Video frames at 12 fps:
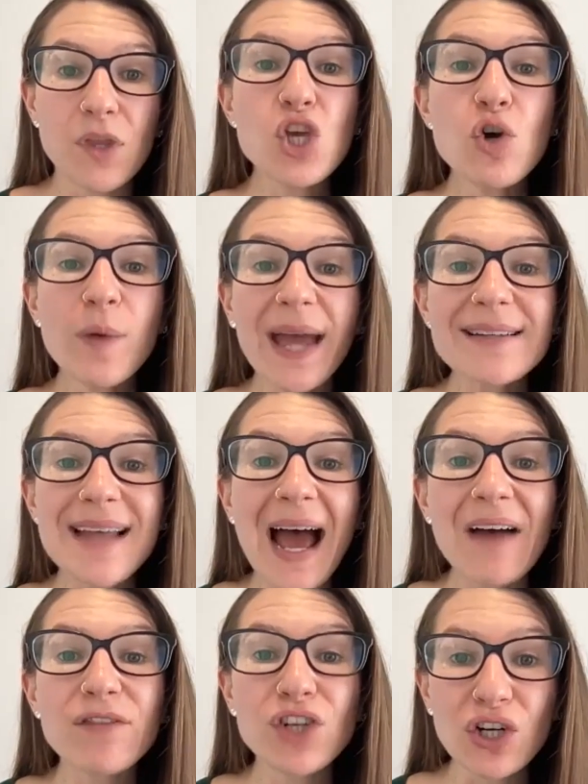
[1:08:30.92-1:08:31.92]
You get to
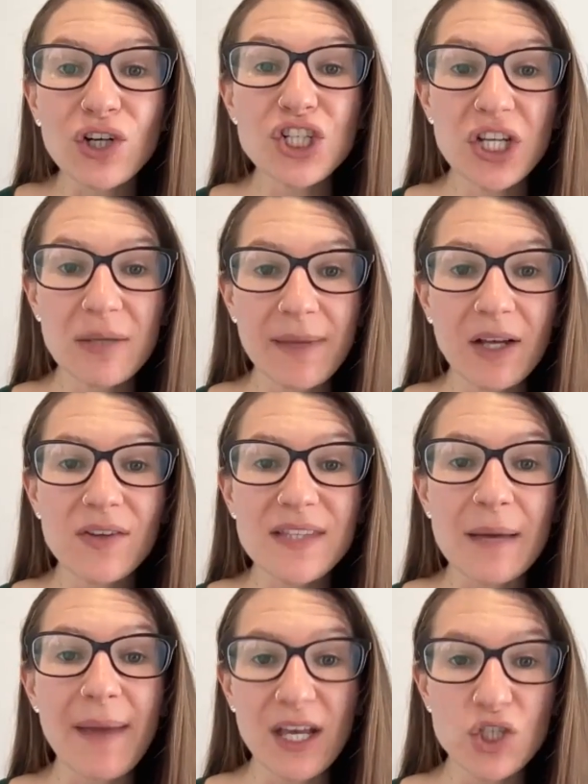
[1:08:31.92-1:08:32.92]
have nourishing meals
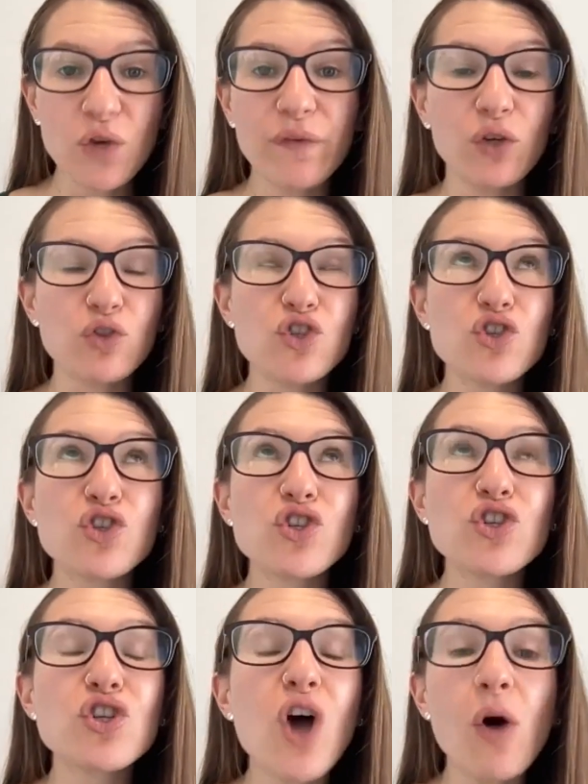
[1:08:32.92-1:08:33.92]
that makes you feel
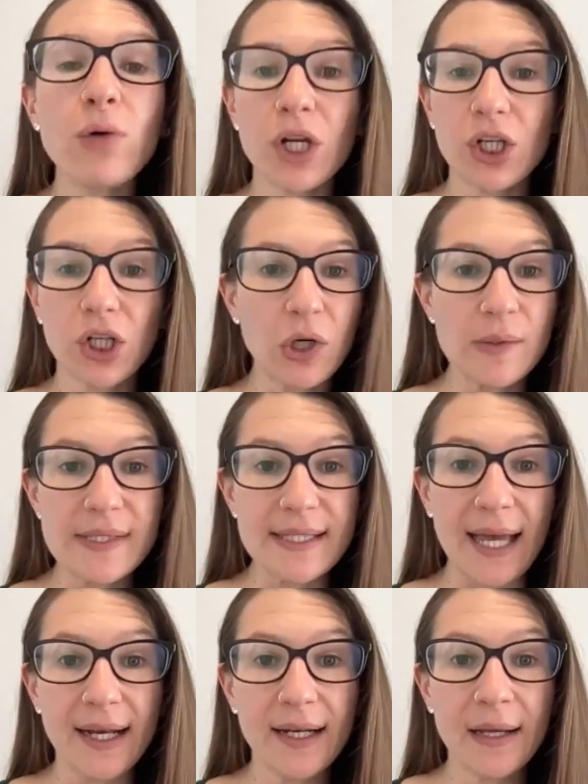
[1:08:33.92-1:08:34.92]
so good in your own
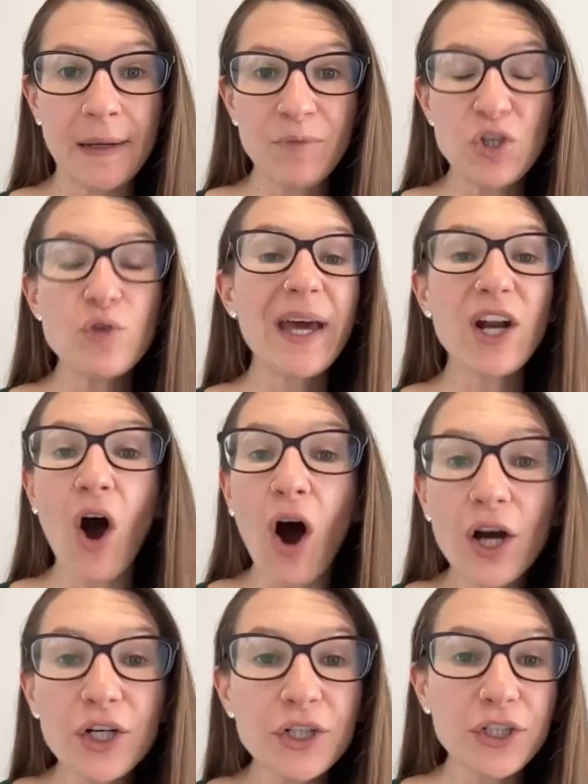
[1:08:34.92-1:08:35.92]
skin. You get to
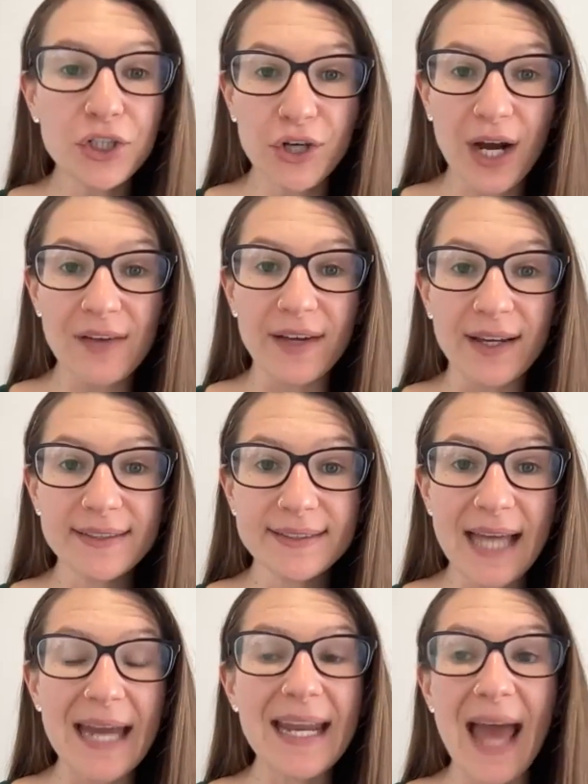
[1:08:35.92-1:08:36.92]
honor your cravings
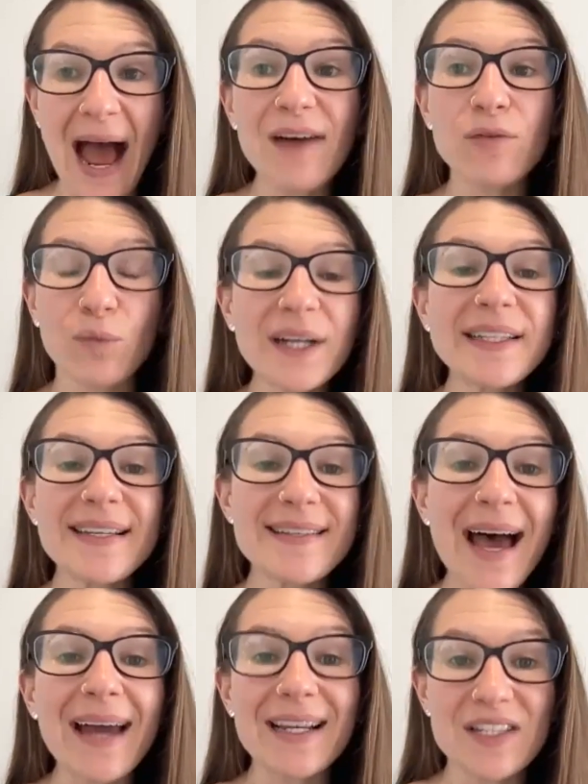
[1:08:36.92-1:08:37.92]
and have really
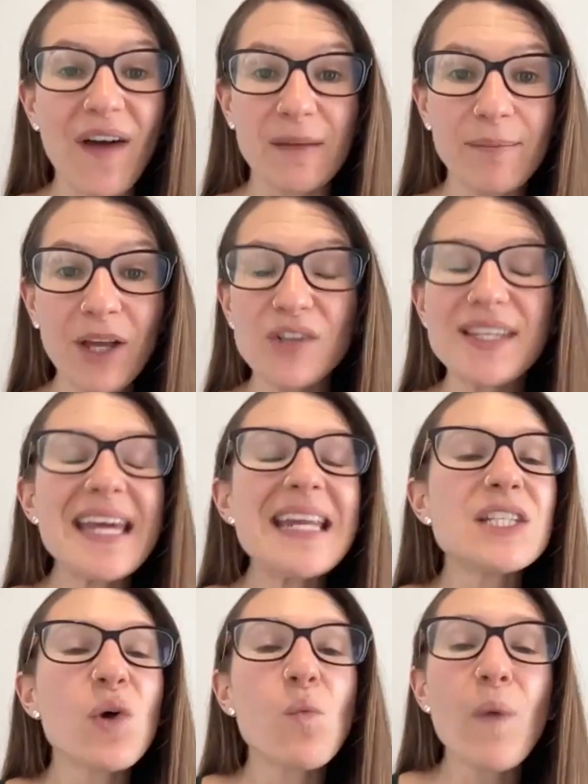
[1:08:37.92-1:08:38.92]
satisfying meals. It
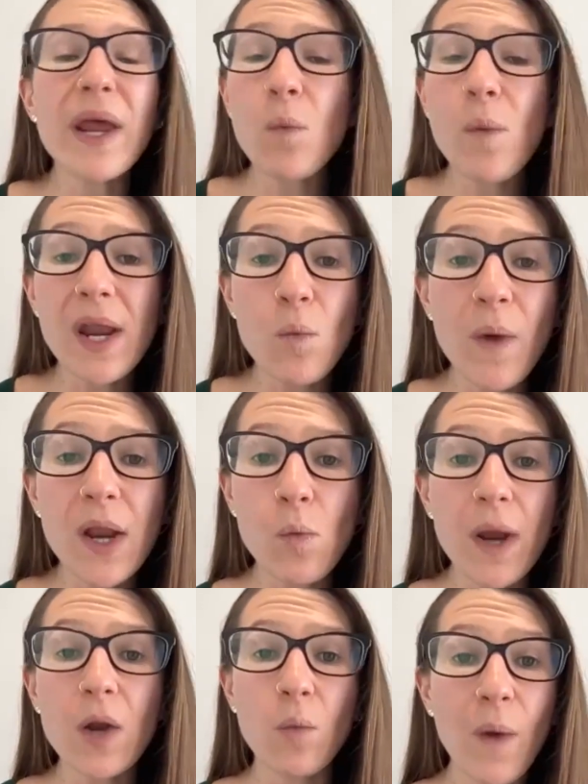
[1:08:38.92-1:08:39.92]
is a
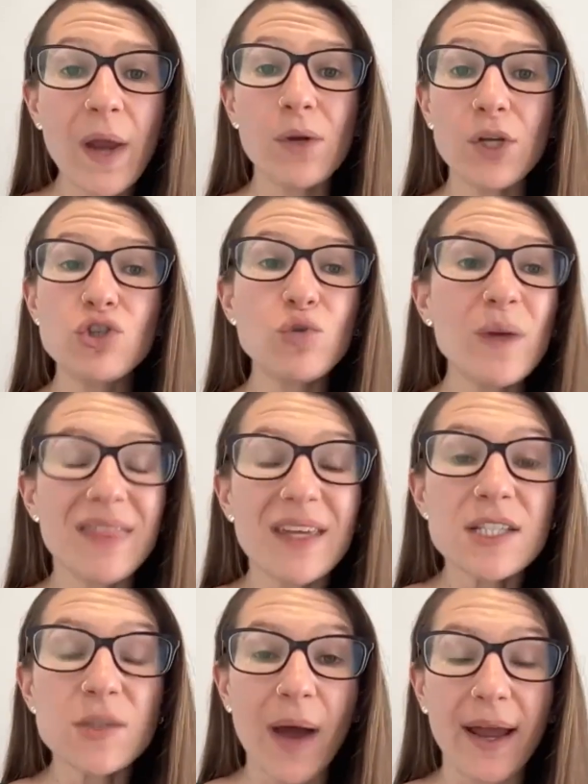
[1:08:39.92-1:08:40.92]
win-win-win-win-win when you do it
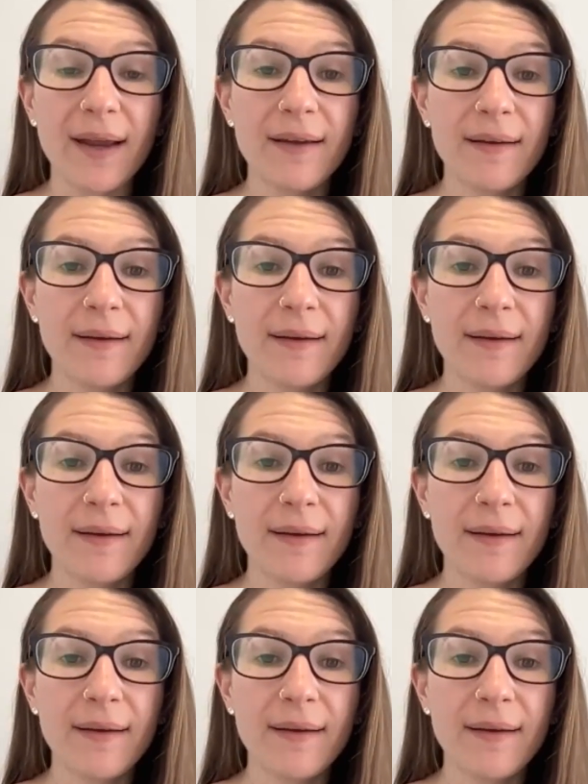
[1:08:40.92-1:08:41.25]
this way.